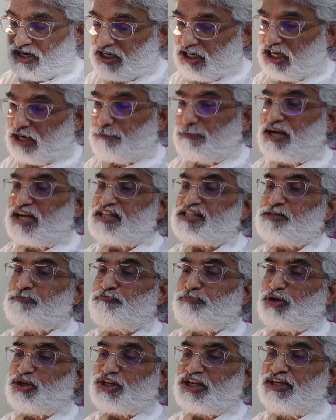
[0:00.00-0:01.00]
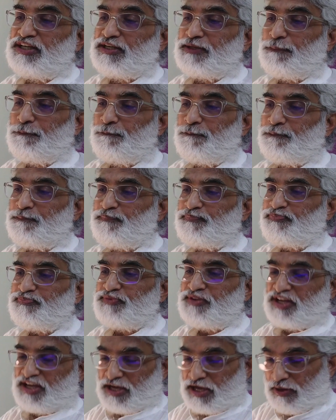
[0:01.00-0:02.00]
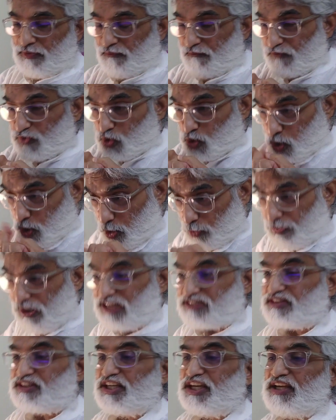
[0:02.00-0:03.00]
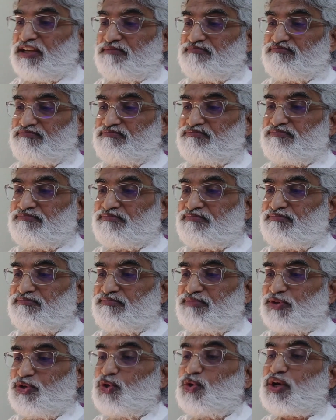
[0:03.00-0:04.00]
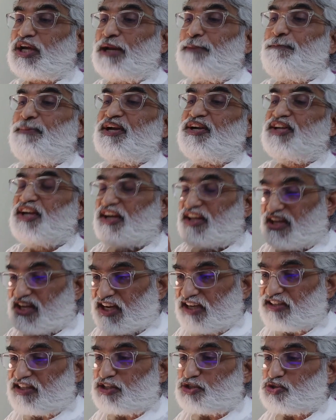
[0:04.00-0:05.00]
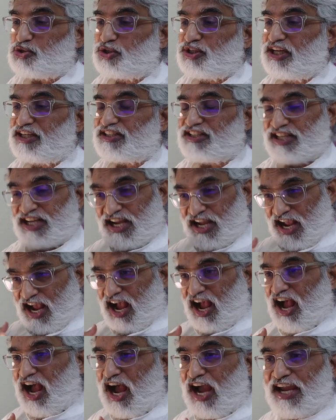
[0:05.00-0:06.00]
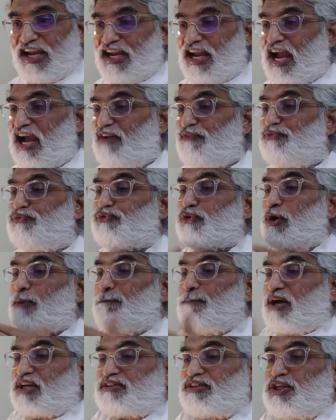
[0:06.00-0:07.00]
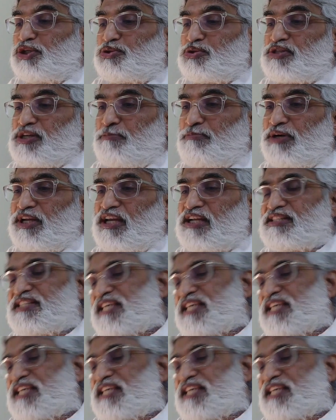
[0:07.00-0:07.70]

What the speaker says: karma is important. Through bhakti, you can be dedicated so that I have full bhakti to somebody